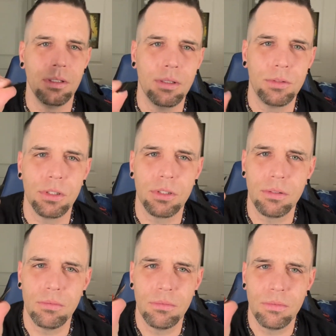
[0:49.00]
Just
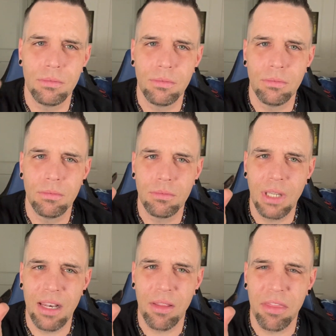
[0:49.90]

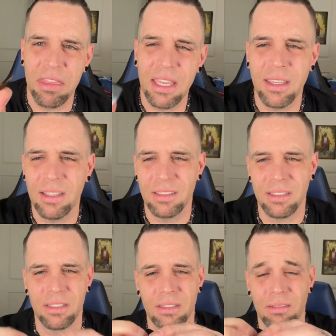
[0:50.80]
kind of thick.
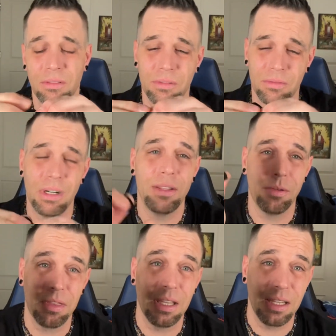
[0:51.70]
It's rather
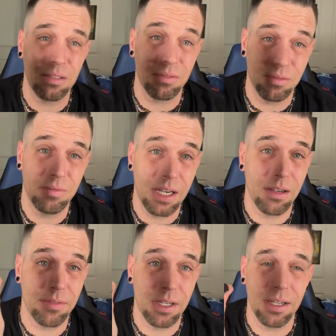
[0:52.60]
thick,
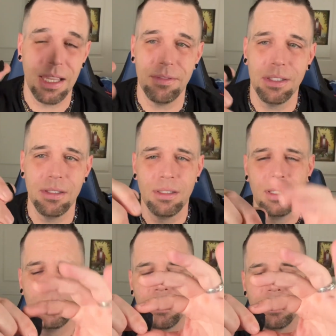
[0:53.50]
very, very heavy.
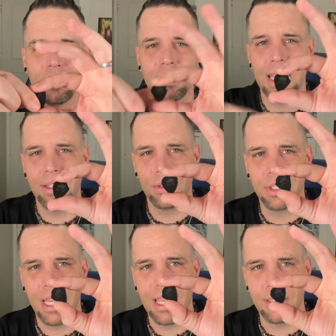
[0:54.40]
Standard
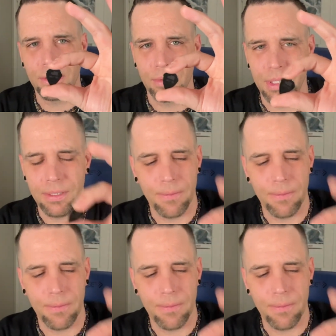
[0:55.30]
Jazz 3.